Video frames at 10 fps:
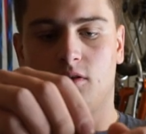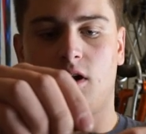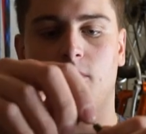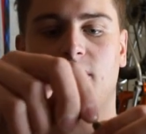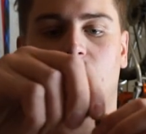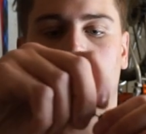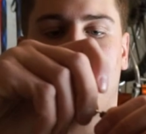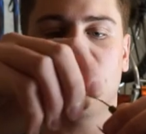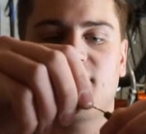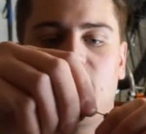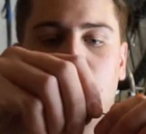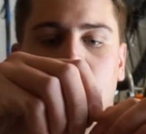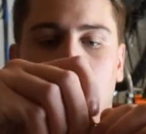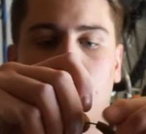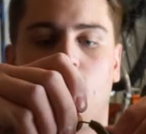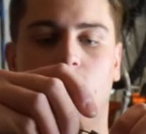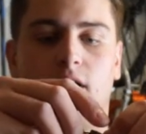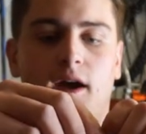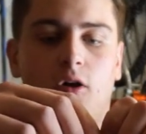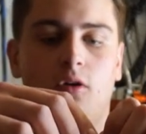come down about a centimeter, pull
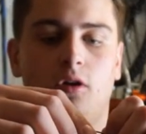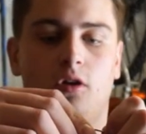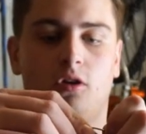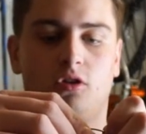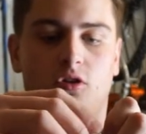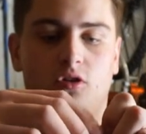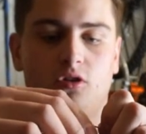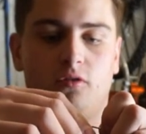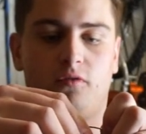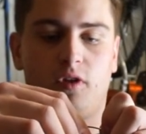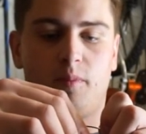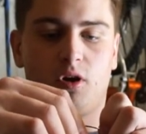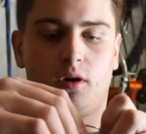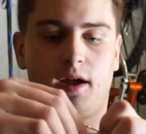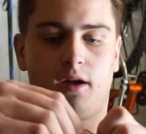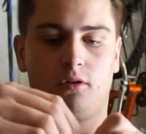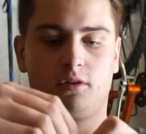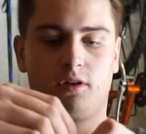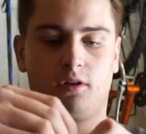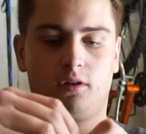it out, flip it
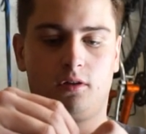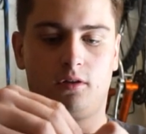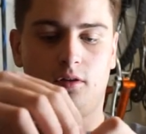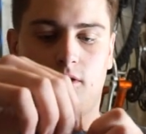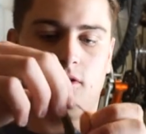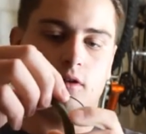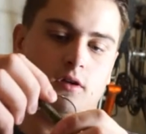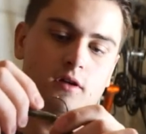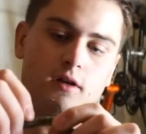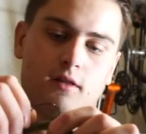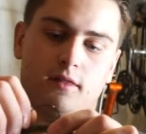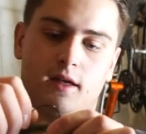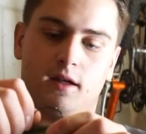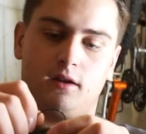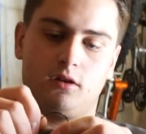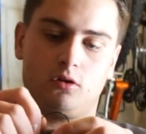around, and then